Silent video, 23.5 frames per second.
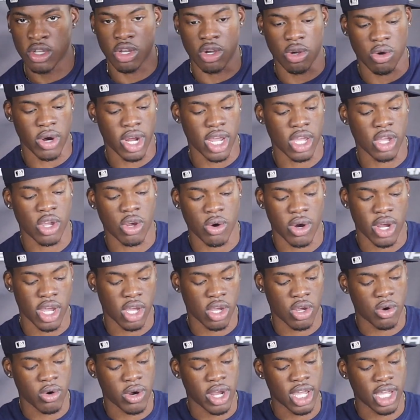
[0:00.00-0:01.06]
Great,
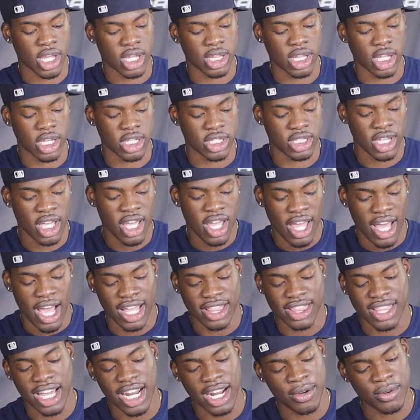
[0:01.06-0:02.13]
great, great clutch.
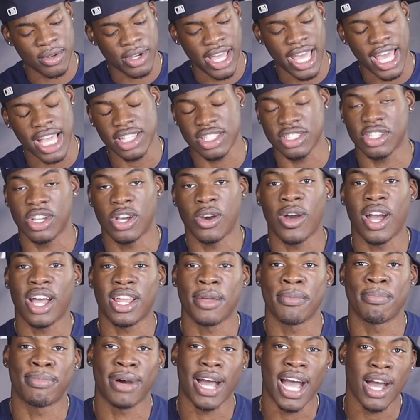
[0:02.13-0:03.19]
I thought I would have to go out
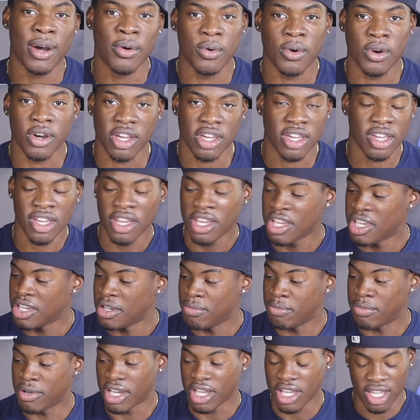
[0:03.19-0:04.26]
and buy one,
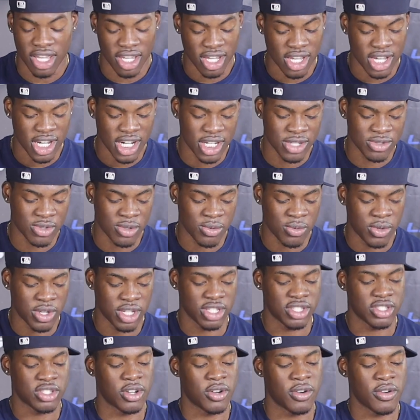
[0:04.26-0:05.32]
but it comes with one.
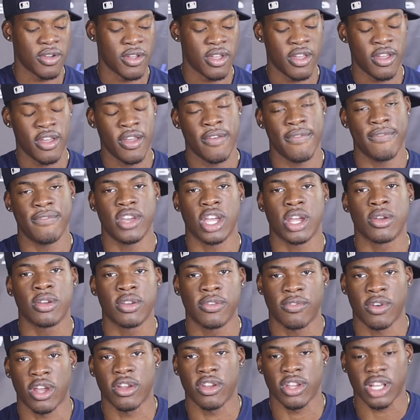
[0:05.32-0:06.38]
So very,
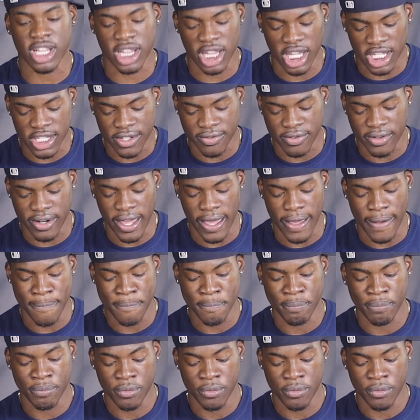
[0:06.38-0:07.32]
very clutch for that.